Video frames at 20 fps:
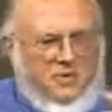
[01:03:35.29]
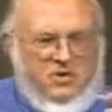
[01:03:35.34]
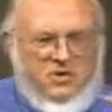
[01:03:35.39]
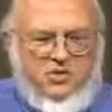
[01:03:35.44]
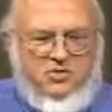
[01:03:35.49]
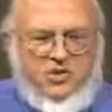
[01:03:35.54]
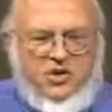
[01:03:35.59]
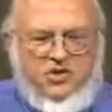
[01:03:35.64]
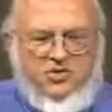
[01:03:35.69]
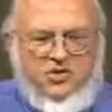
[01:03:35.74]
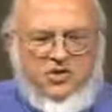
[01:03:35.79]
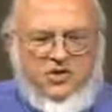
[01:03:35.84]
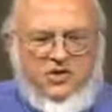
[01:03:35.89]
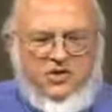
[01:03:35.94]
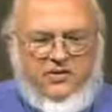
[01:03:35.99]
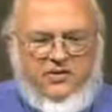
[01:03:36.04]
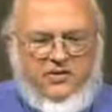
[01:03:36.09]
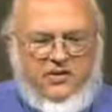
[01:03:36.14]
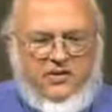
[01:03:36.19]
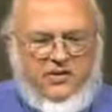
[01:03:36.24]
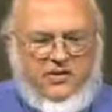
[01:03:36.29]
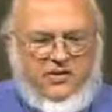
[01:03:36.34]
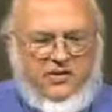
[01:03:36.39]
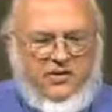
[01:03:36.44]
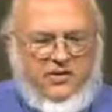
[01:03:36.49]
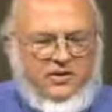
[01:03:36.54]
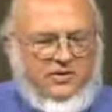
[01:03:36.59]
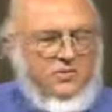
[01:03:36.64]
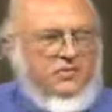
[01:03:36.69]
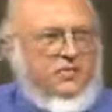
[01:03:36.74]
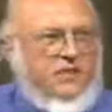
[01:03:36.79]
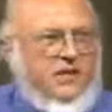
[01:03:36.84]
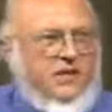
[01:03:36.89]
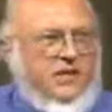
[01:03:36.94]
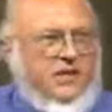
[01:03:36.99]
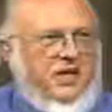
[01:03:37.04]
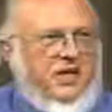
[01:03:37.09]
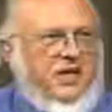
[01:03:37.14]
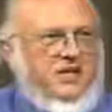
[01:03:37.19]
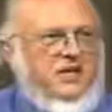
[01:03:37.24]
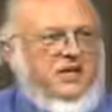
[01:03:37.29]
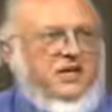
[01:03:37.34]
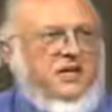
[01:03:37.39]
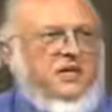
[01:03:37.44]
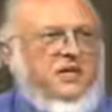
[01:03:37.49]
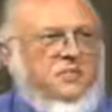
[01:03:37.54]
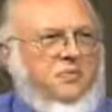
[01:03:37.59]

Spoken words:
that you mentioned, the PTSD,